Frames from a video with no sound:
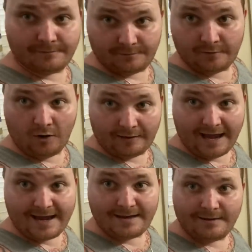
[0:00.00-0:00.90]

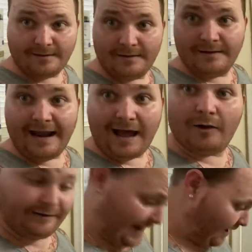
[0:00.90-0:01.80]
okay?
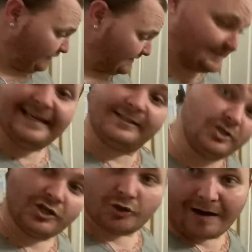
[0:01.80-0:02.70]
Now let's get to
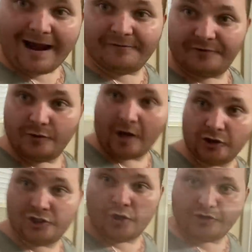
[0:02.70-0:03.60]
the ground view and I'll
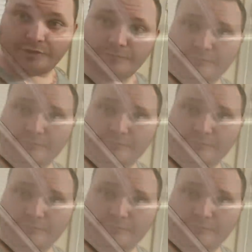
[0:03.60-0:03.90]
show you.